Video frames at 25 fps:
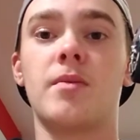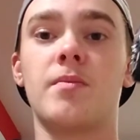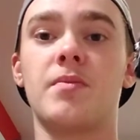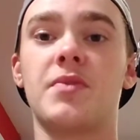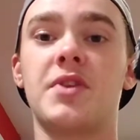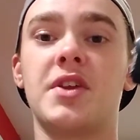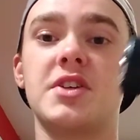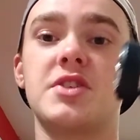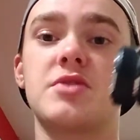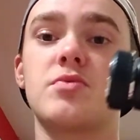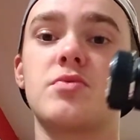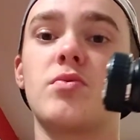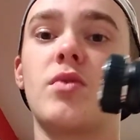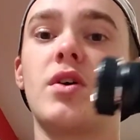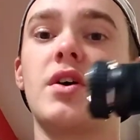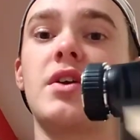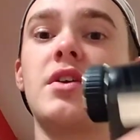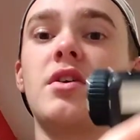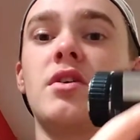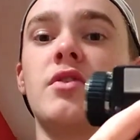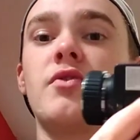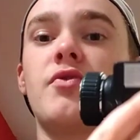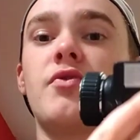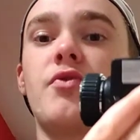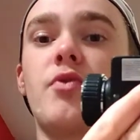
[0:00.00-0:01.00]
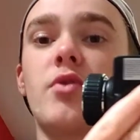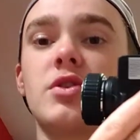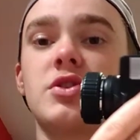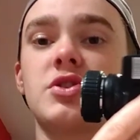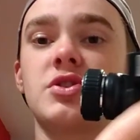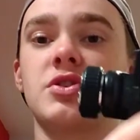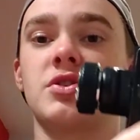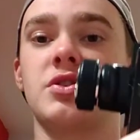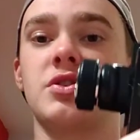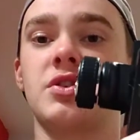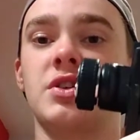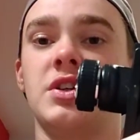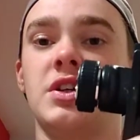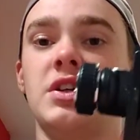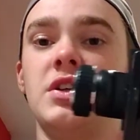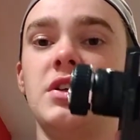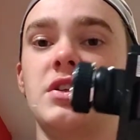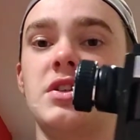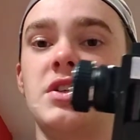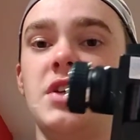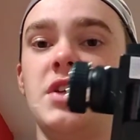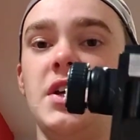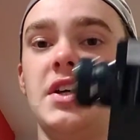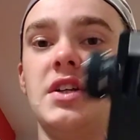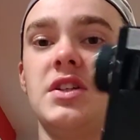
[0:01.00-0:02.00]
This one, unfortunately,
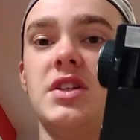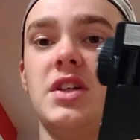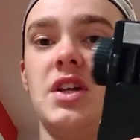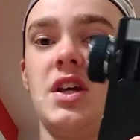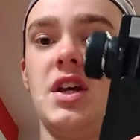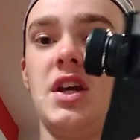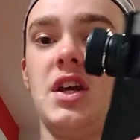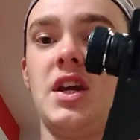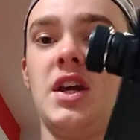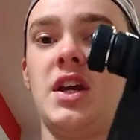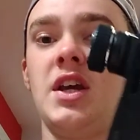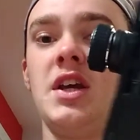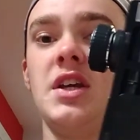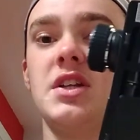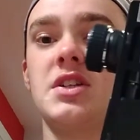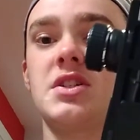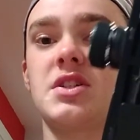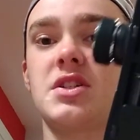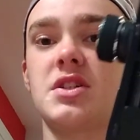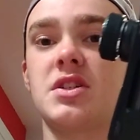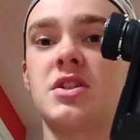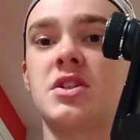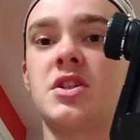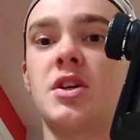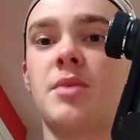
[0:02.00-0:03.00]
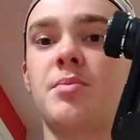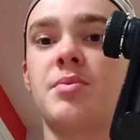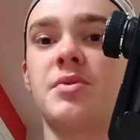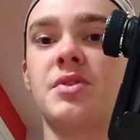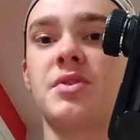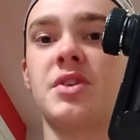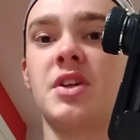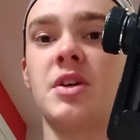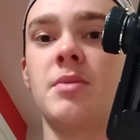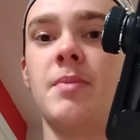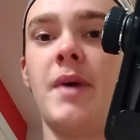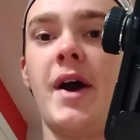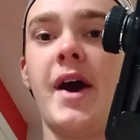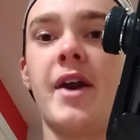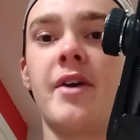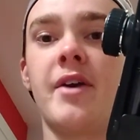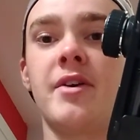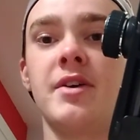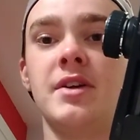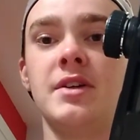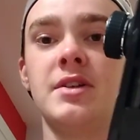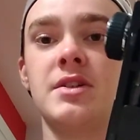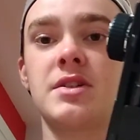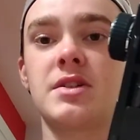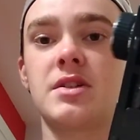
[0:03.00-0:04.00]
takes 8 AA
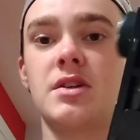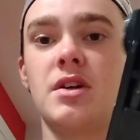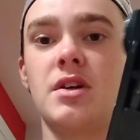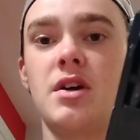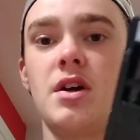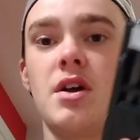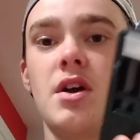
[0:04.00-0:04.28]
batteries,